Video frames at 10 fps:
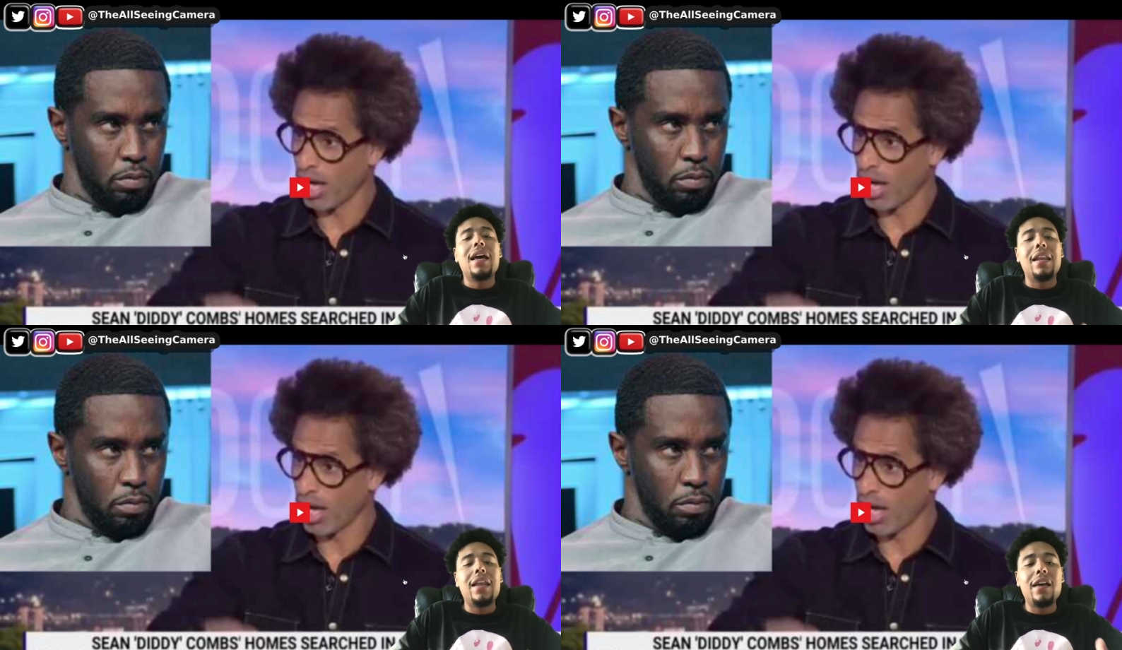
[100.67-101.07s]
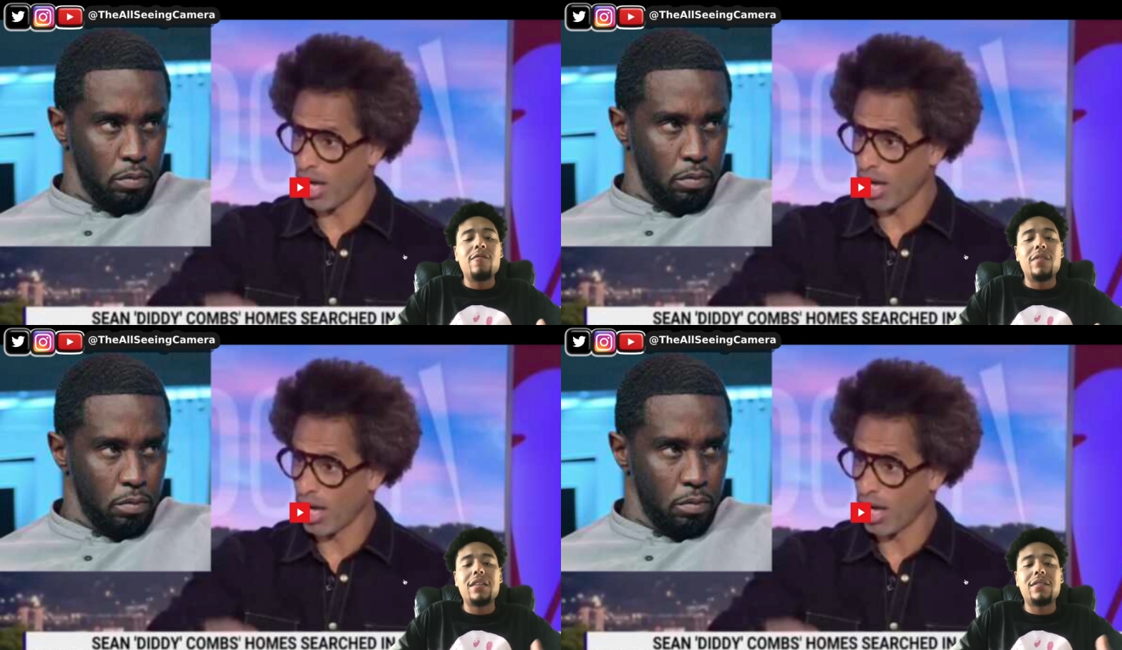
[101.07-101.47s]
Speaker 1: Let
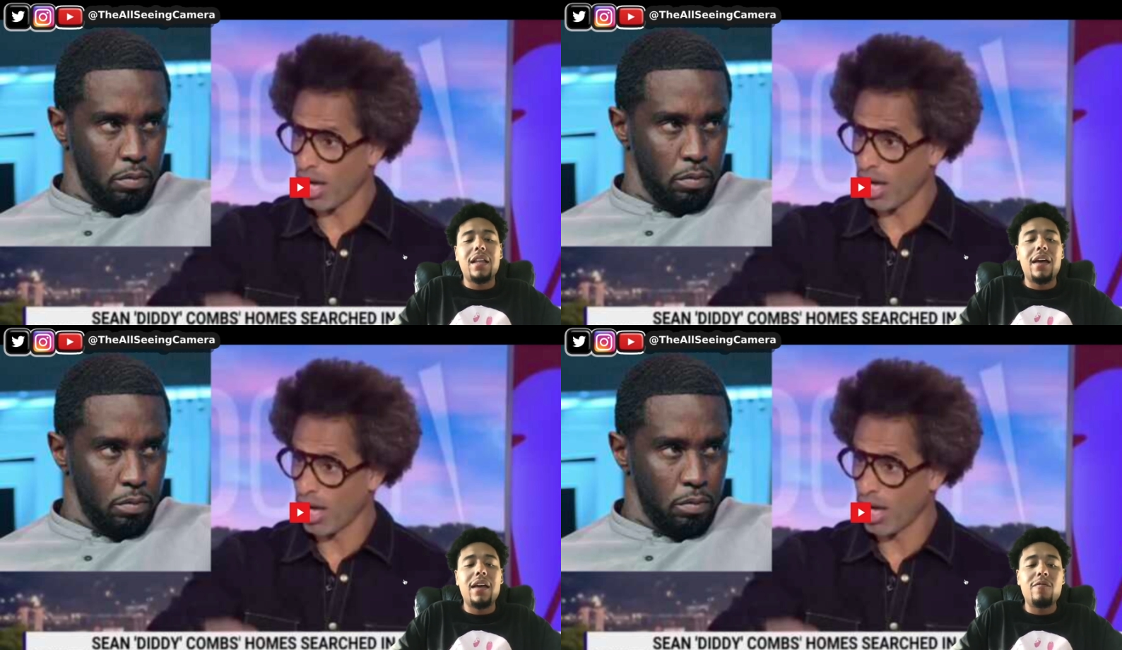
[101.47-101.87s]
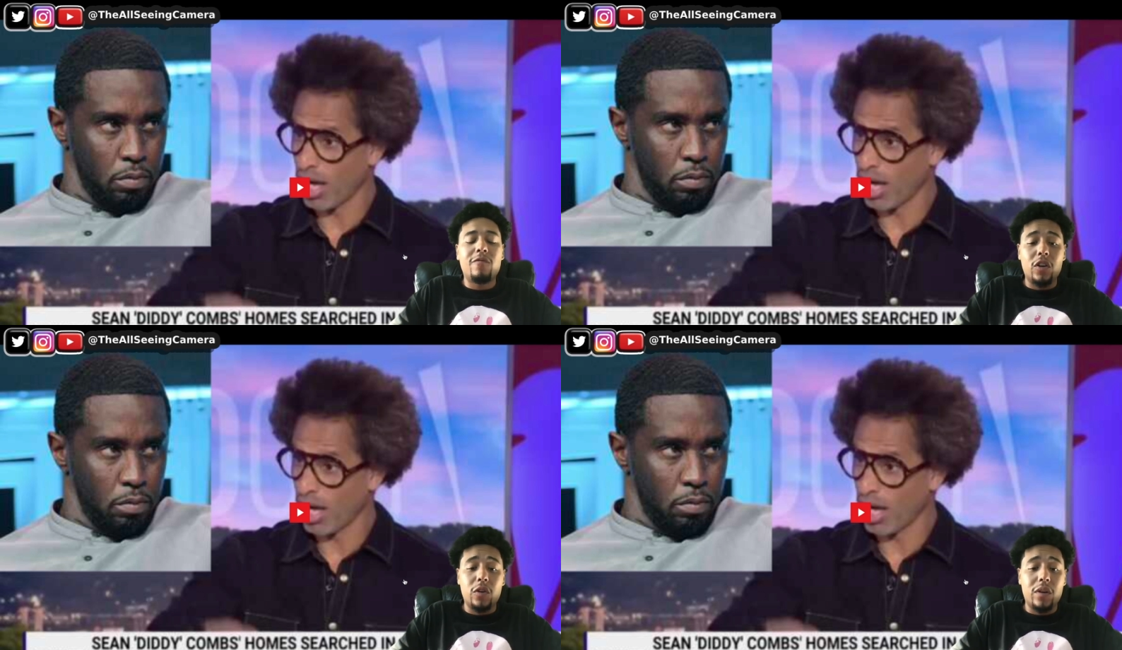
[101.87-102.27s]
him let's let him
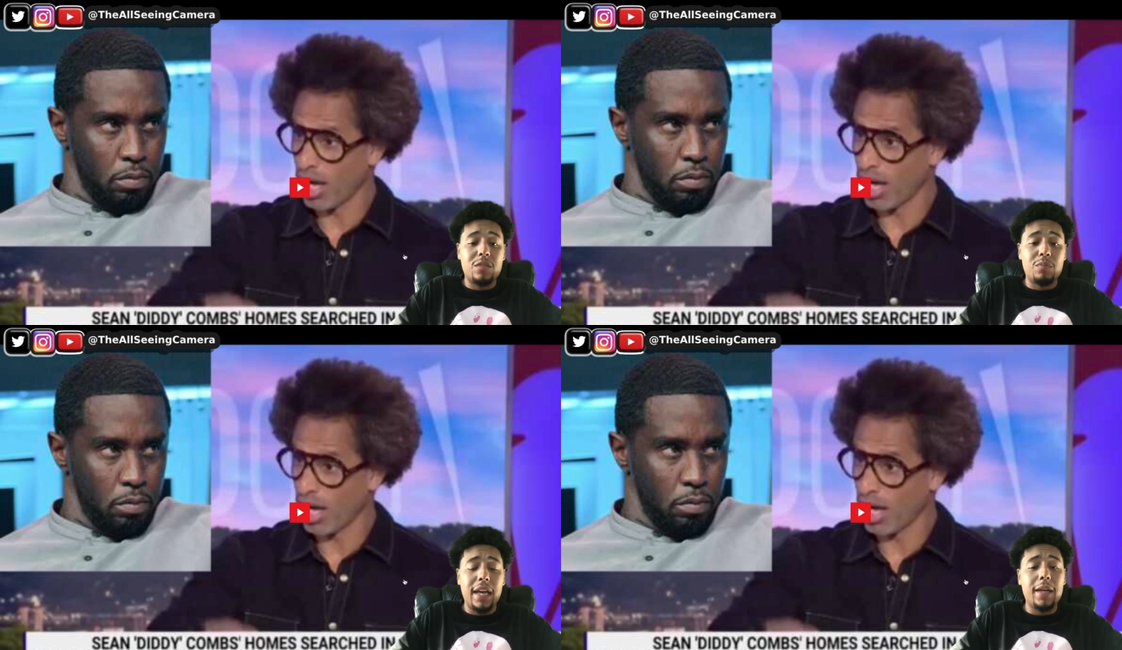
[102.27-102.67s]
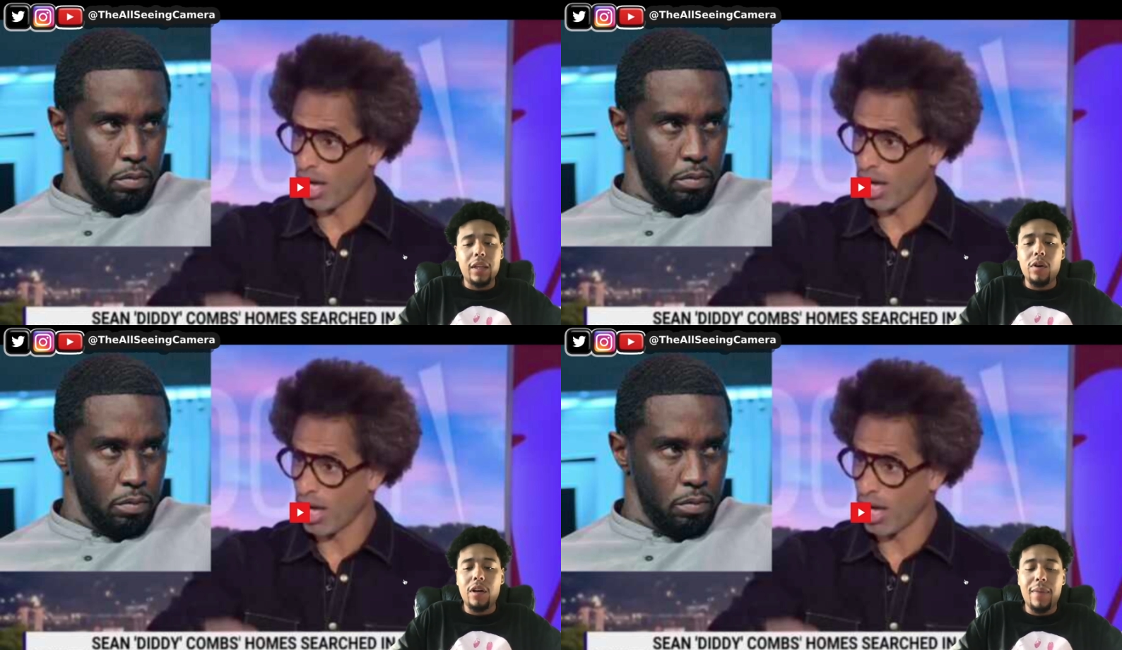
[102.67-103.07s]
further explain
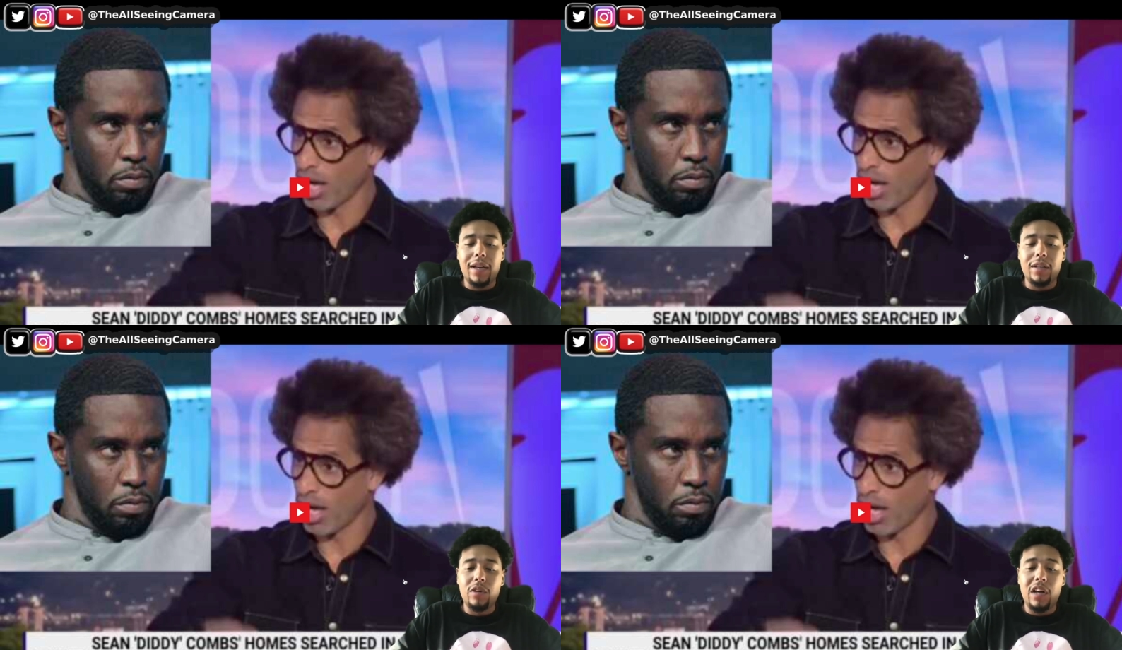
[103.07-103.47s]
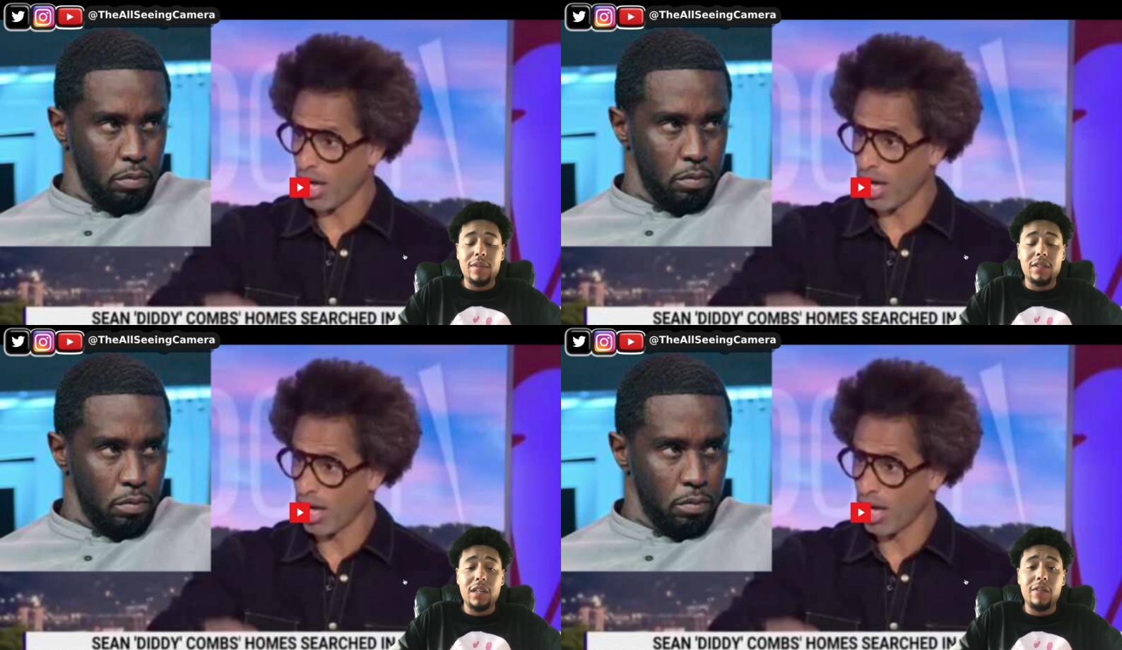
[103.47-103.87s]
and we'll come back and do
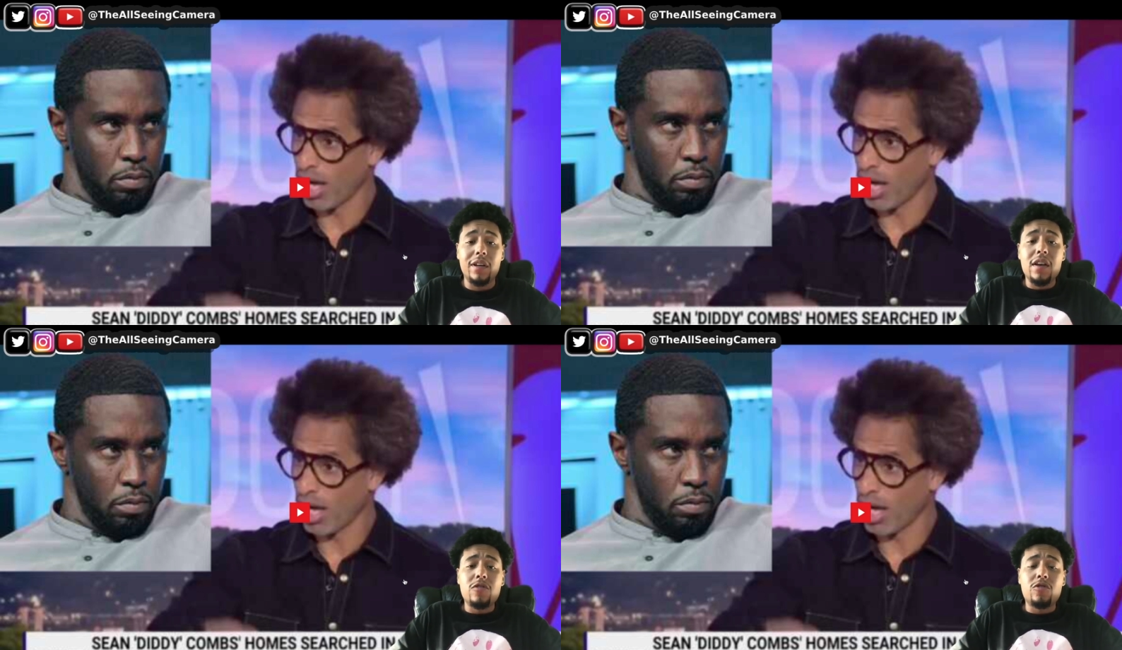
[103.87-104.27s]
commentary.